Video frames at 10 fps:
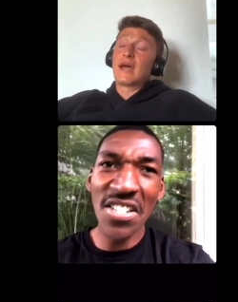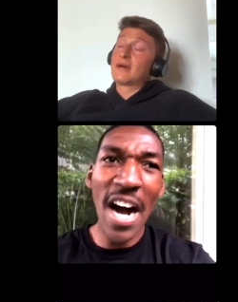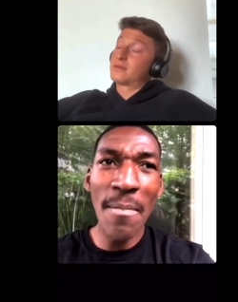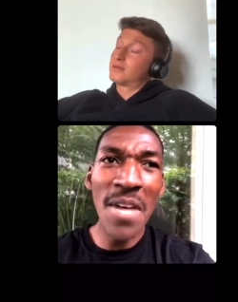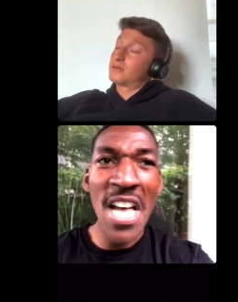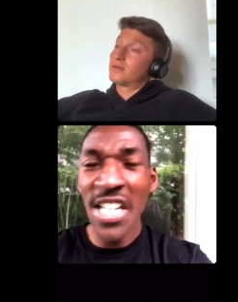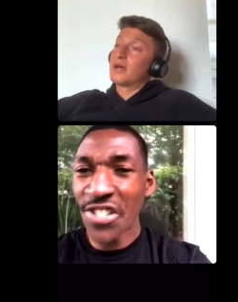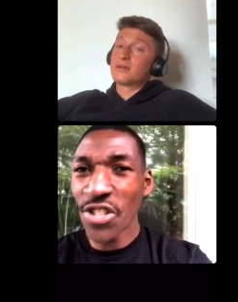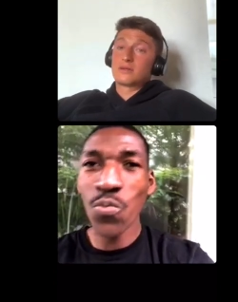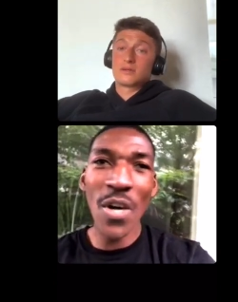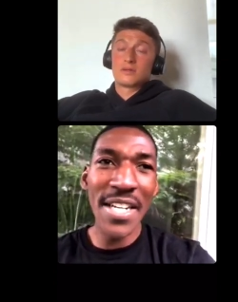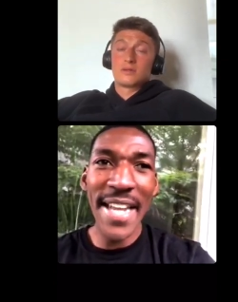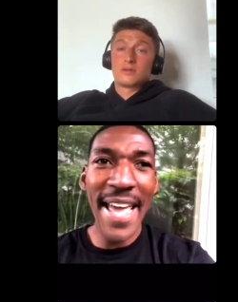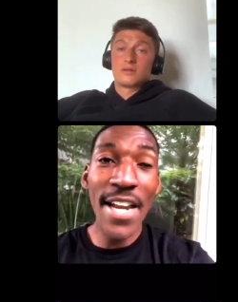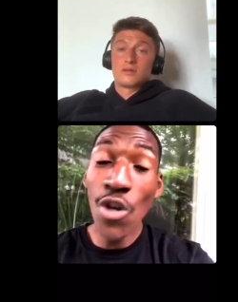Speaker 1: It's just one day.
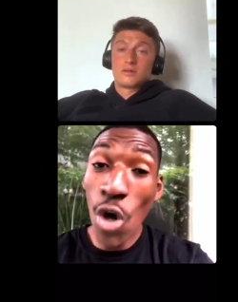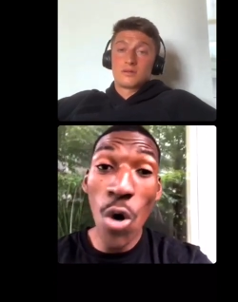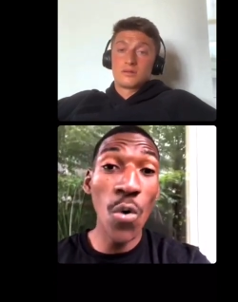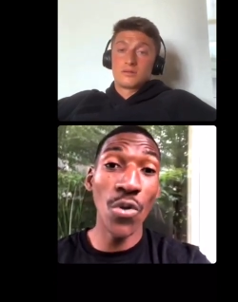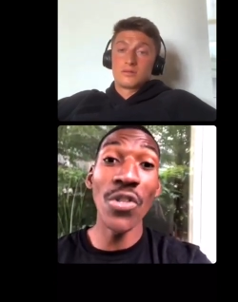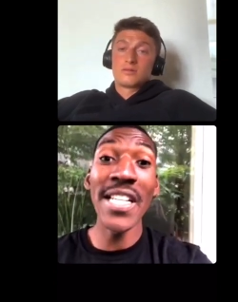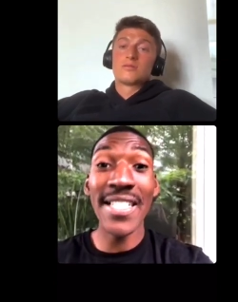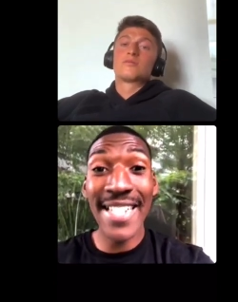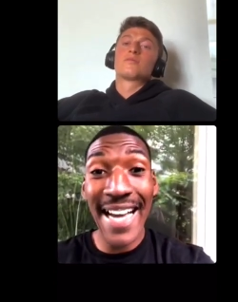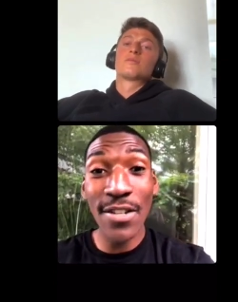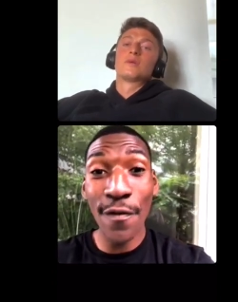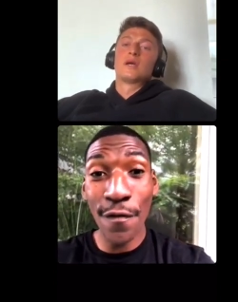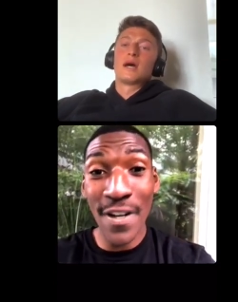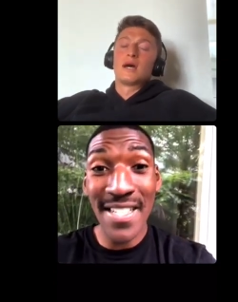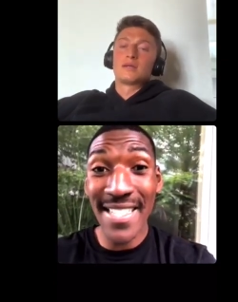No, you need kind of friends that
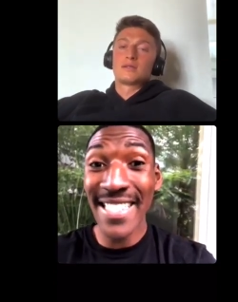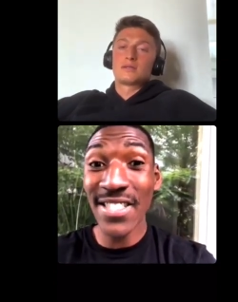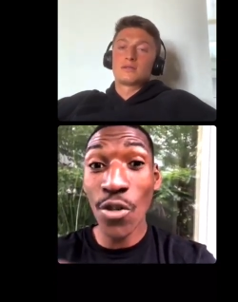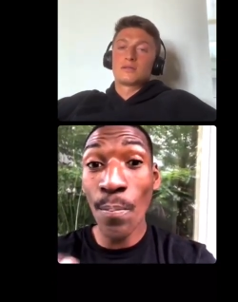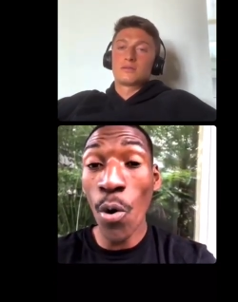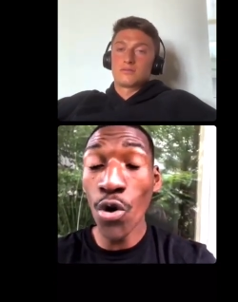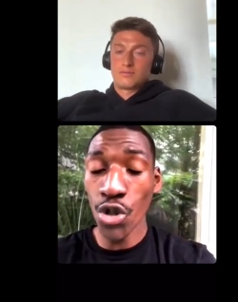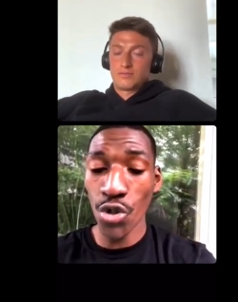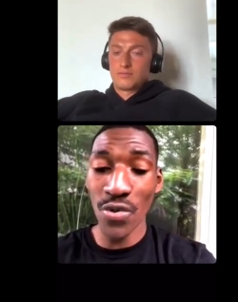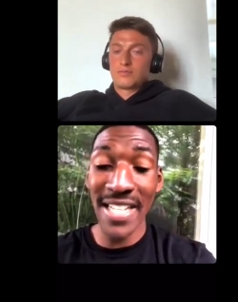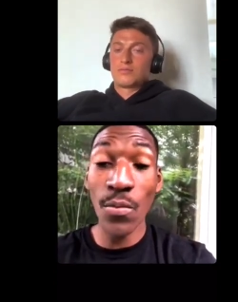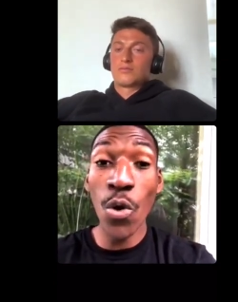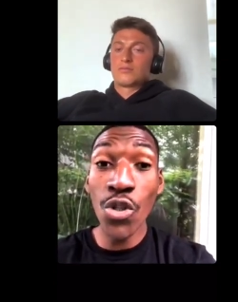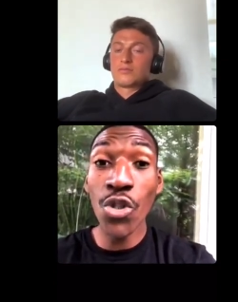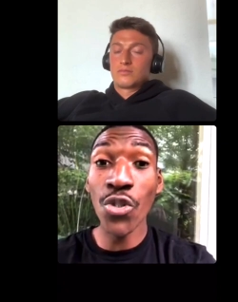support you, that want you to
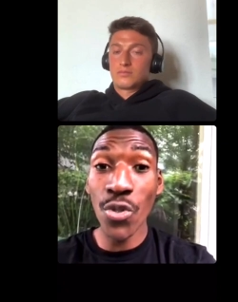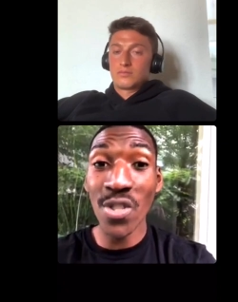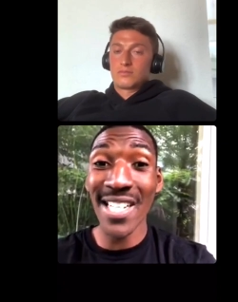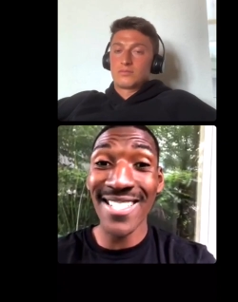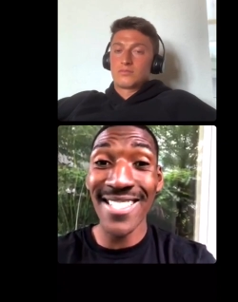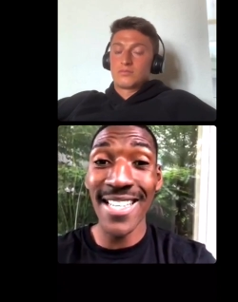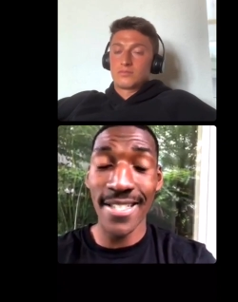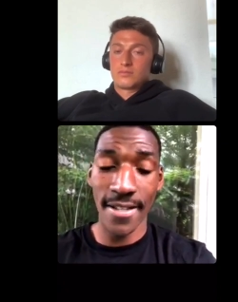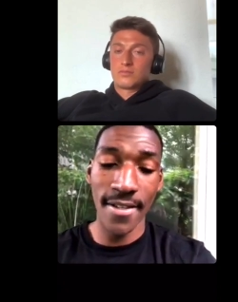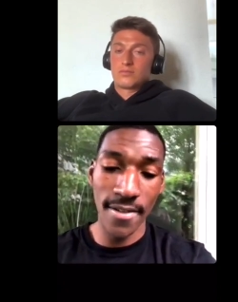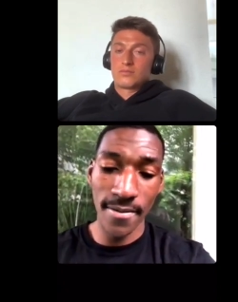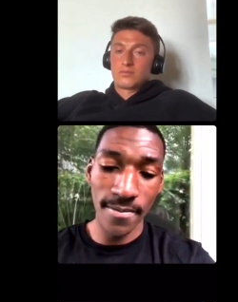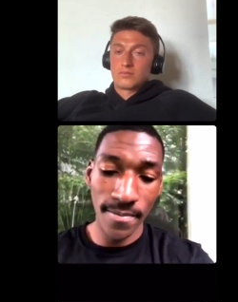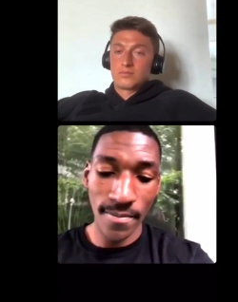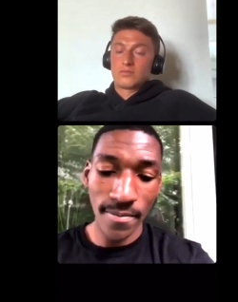succeed.
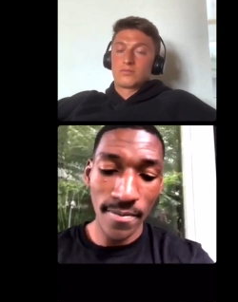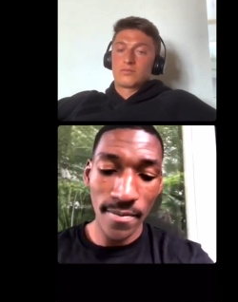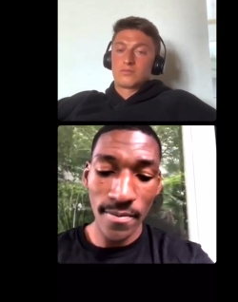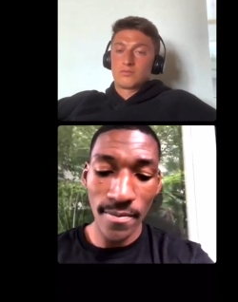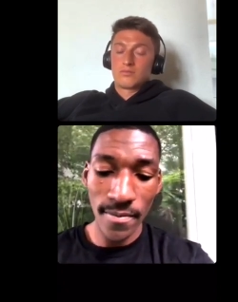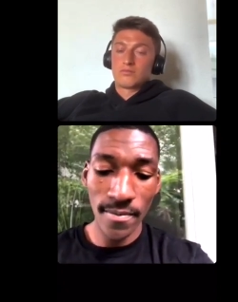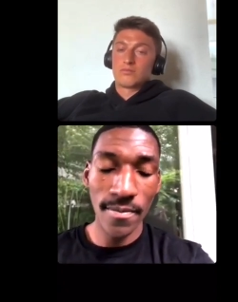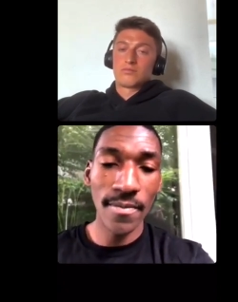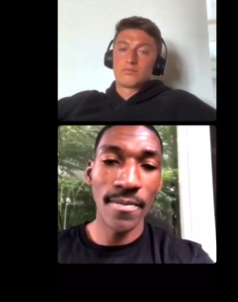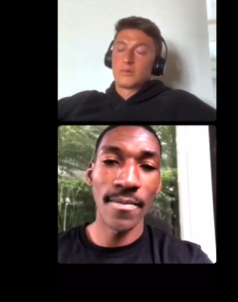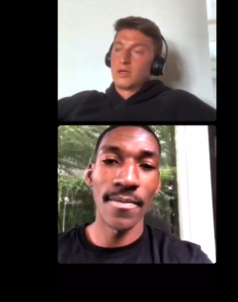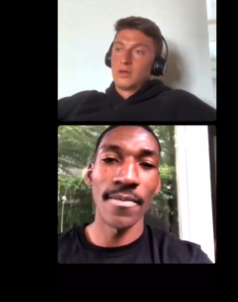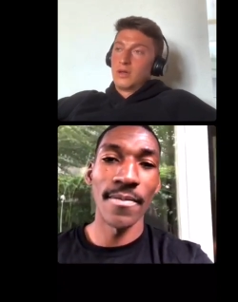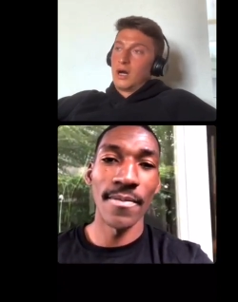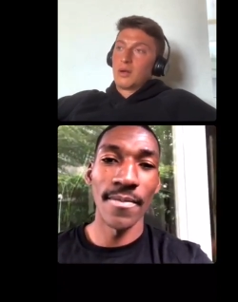
Speaker 2: Mm.
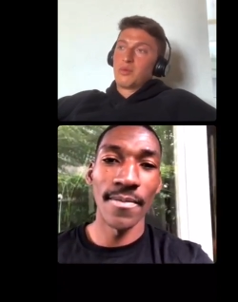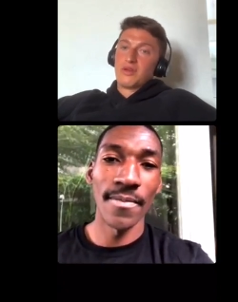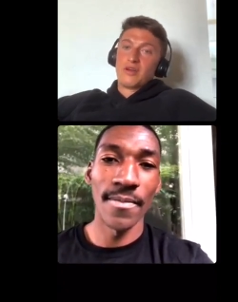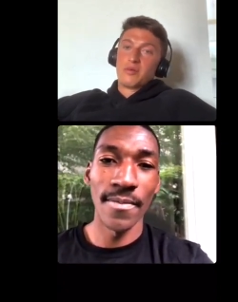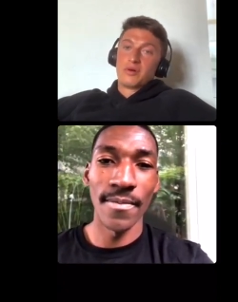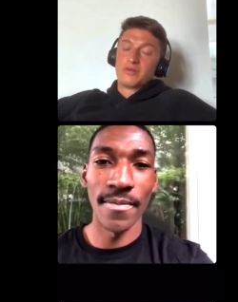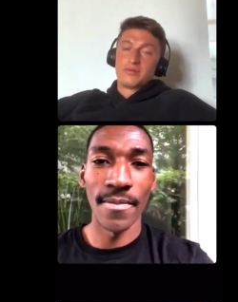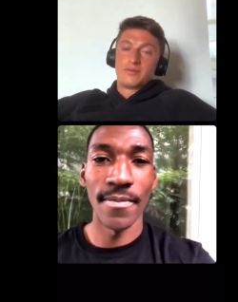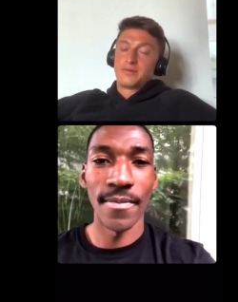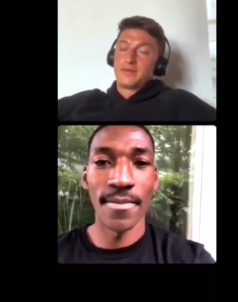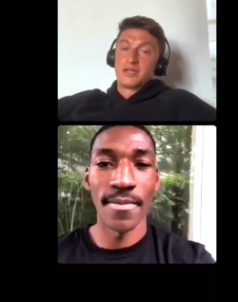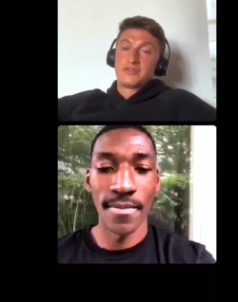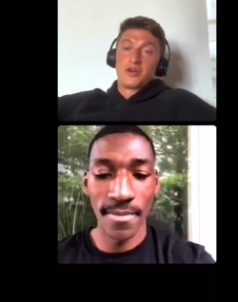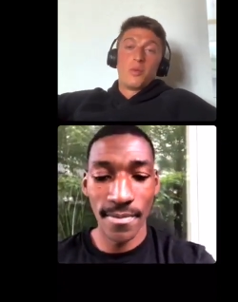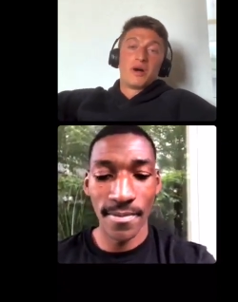Unbelievable. There's so
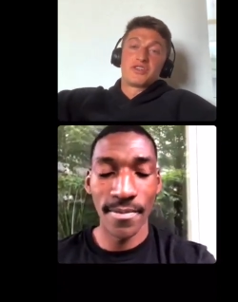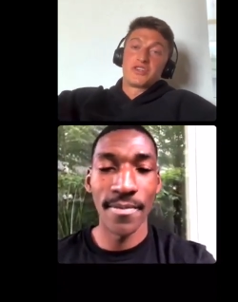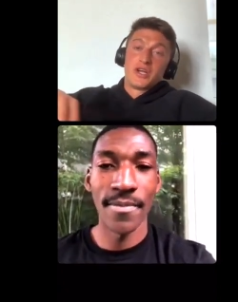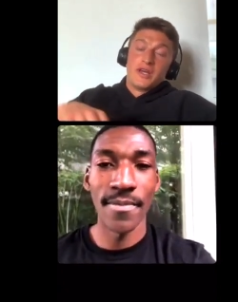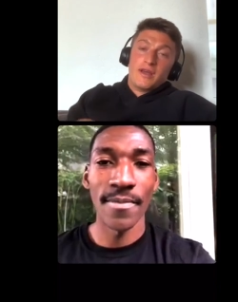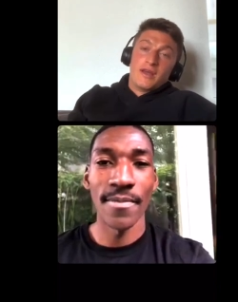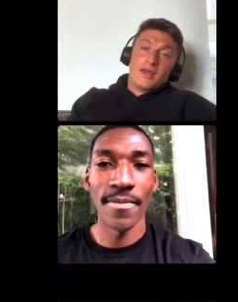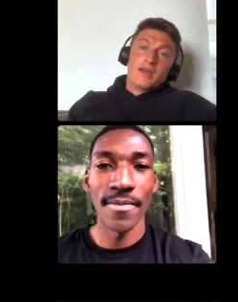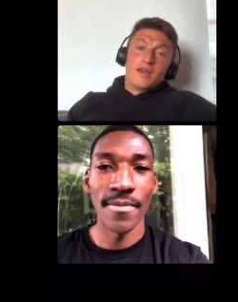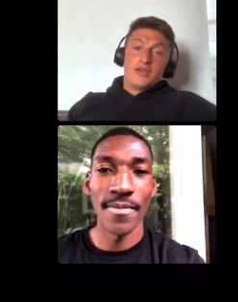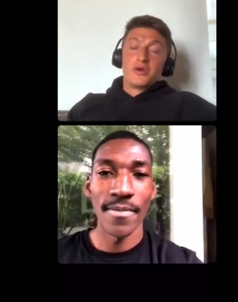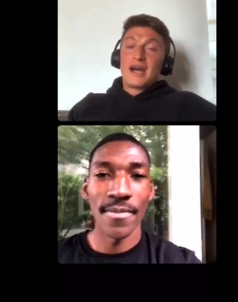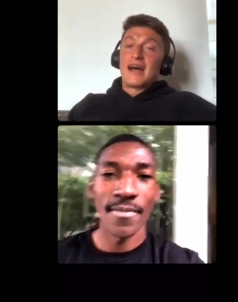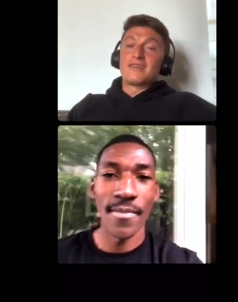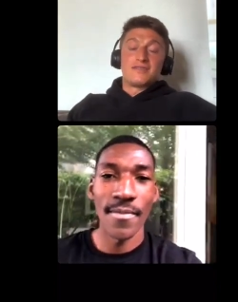much. You guys and
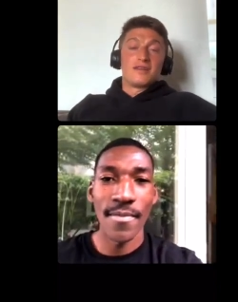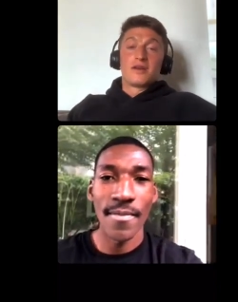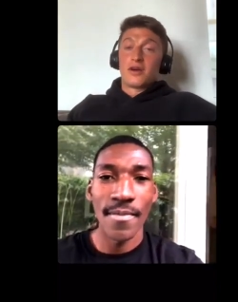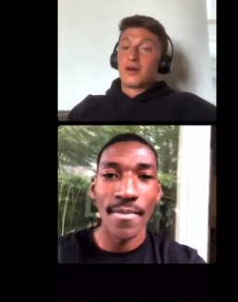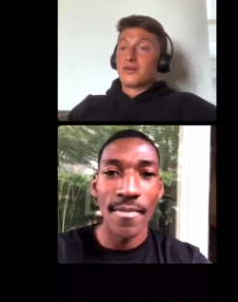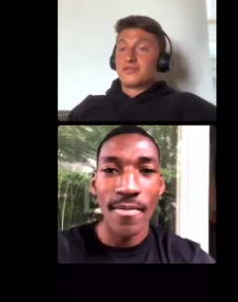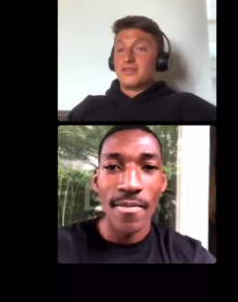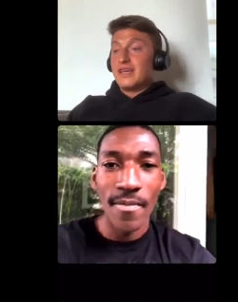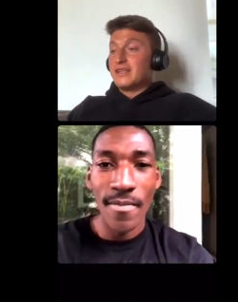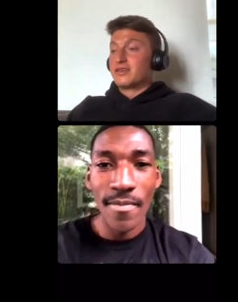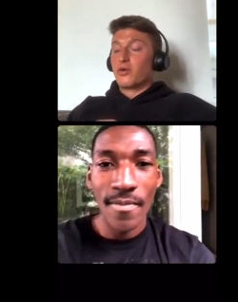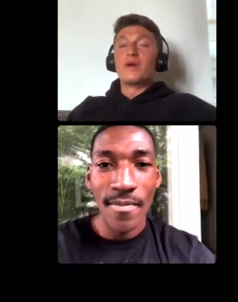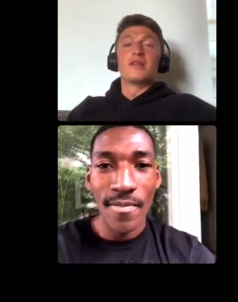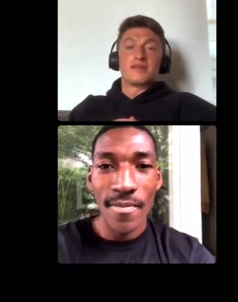girls need to re listen to this